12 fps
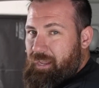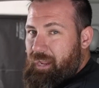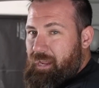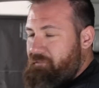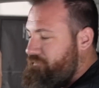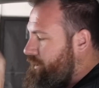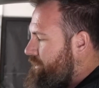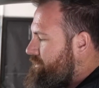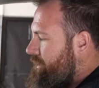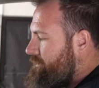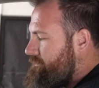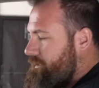and fair
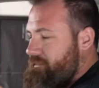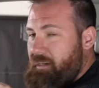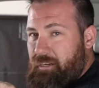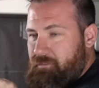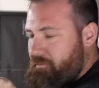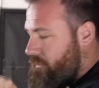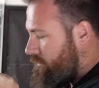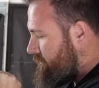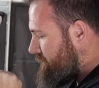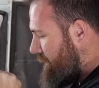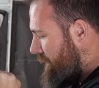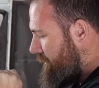chance there's none in stock,
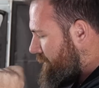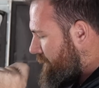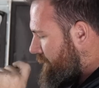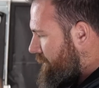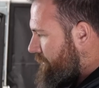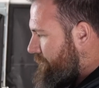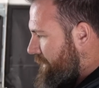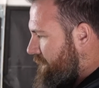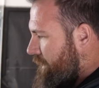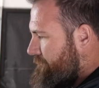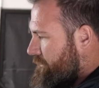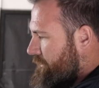so be
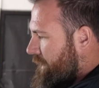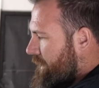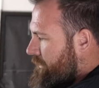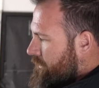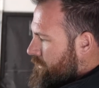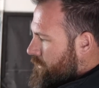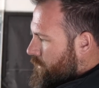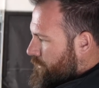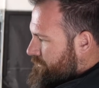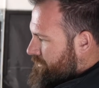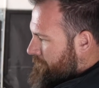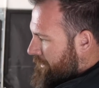careful of that.
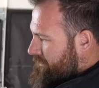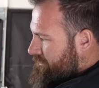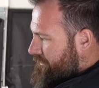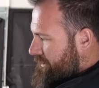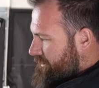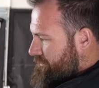Also make sure that you